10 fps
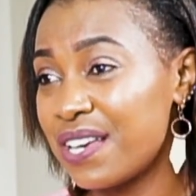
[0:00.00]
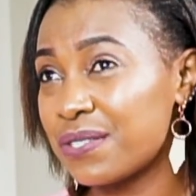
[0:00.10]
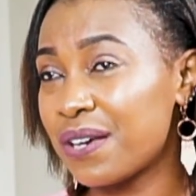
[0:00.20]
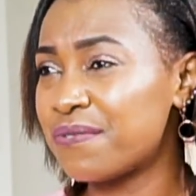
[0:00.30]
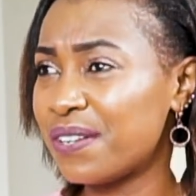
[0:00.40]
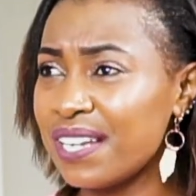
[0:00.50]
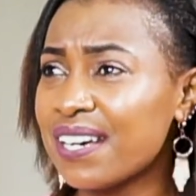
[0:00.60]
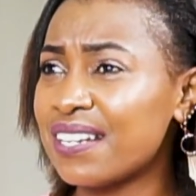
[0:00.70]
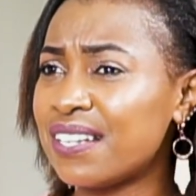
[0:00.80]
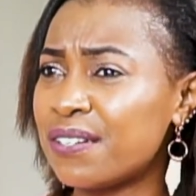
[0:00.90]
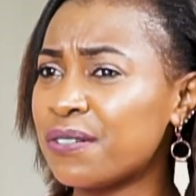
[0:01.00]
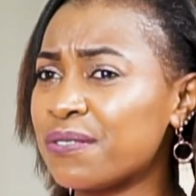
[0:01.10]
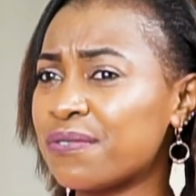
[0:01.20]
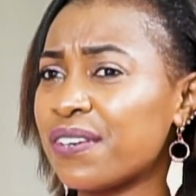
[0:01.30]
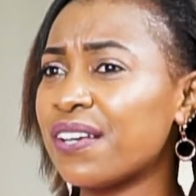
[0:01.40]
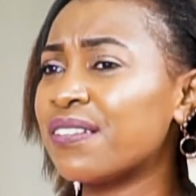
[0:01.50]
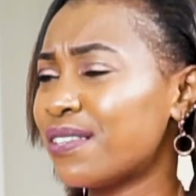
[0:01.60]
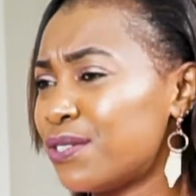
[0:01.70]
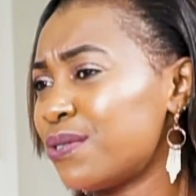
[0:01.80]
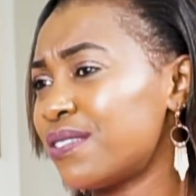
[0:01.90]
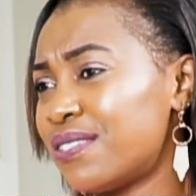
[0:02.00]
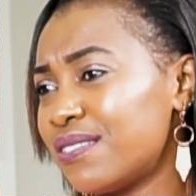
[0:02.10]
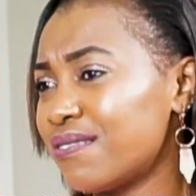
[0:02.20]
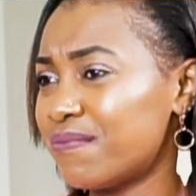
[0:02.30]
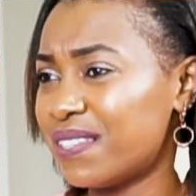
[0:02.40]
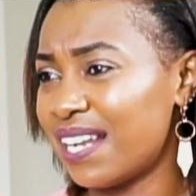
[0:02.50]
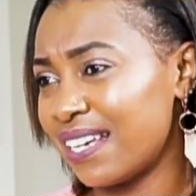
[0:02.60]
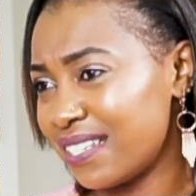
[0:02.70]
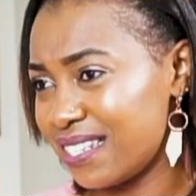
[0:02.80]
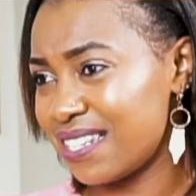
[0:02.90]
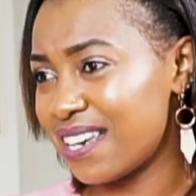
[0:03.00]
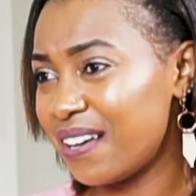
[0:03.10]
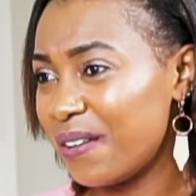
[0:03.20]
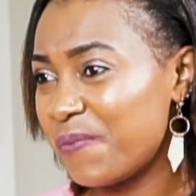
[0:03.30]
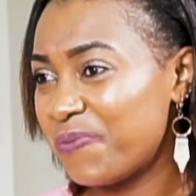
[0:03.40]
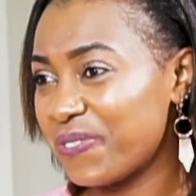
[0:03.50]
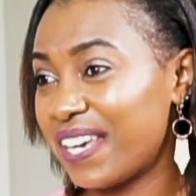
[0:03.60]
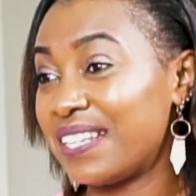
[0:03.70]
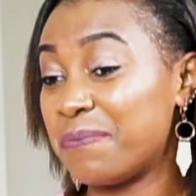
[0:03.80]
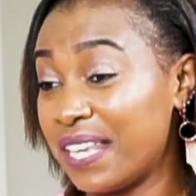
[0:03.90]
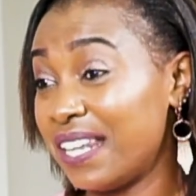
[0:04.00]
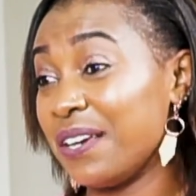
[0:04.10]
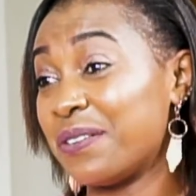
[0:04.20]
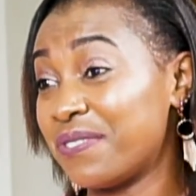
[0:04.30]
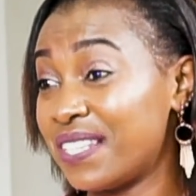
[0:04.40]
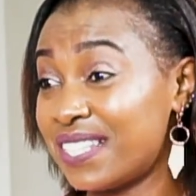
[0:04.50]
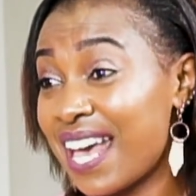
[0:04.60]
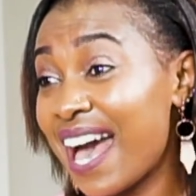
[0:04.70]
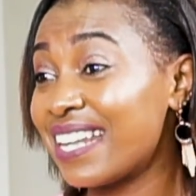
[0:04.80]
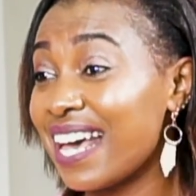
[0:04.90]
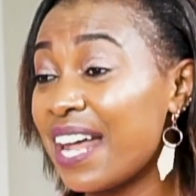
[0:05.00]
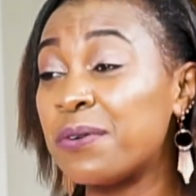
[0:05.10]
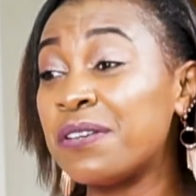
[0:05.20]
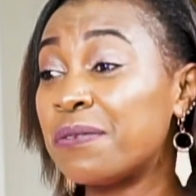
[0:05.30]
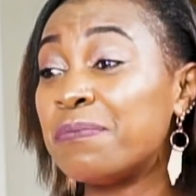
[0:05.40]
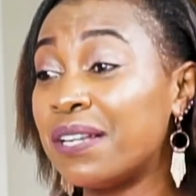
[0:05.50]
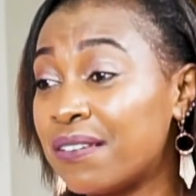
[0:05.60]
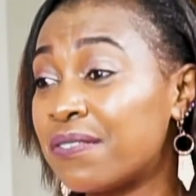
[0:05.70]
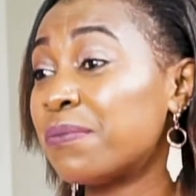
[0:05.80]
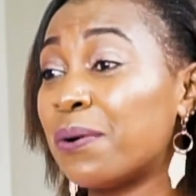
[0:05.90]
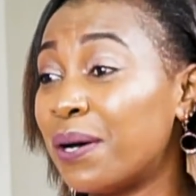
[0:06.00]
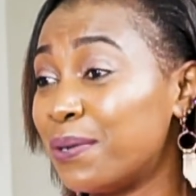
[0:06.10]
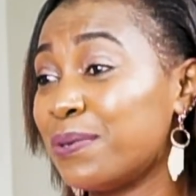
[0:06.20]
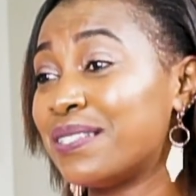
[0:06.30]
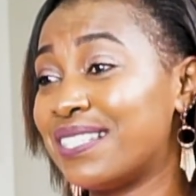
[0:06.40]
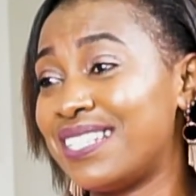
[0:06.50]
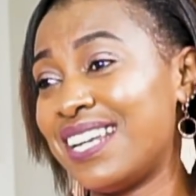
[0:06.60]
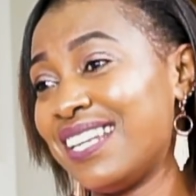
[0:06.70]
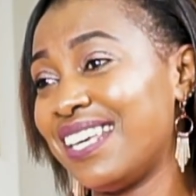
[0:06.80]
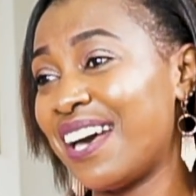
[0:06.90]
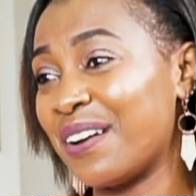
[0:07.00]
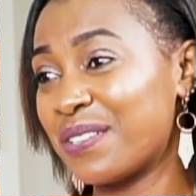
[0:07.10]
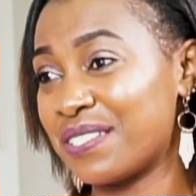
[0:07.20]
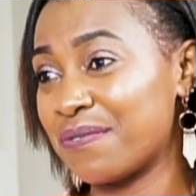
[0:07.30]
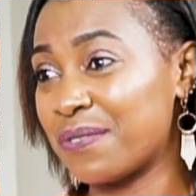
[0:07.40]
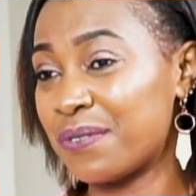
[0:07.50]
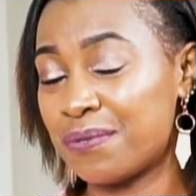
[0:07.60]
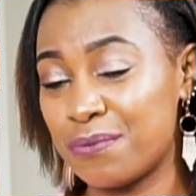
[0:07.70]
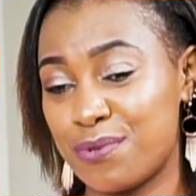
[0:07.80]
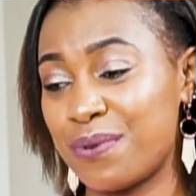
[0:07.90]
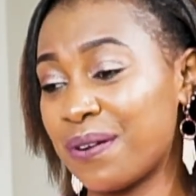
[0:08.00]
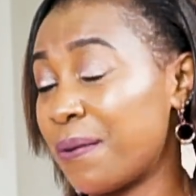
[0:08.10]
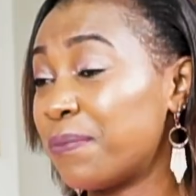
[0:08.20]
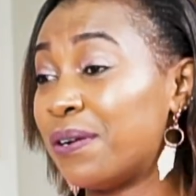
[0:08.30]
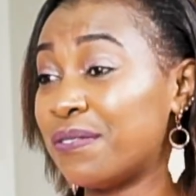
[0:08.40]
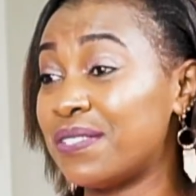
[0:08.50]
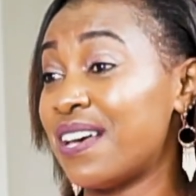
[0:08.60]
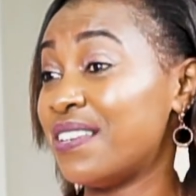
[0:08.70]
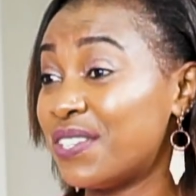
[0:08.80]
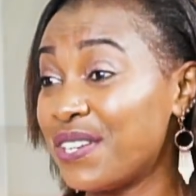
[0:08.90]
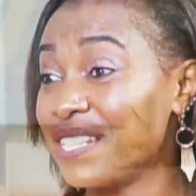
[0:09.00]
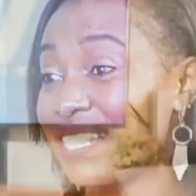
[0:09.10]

So I really had a lot of health issues the last year and beginning of this year. I don't even believe I'm the one who's standing here, because I've gone through a couple of surgeries.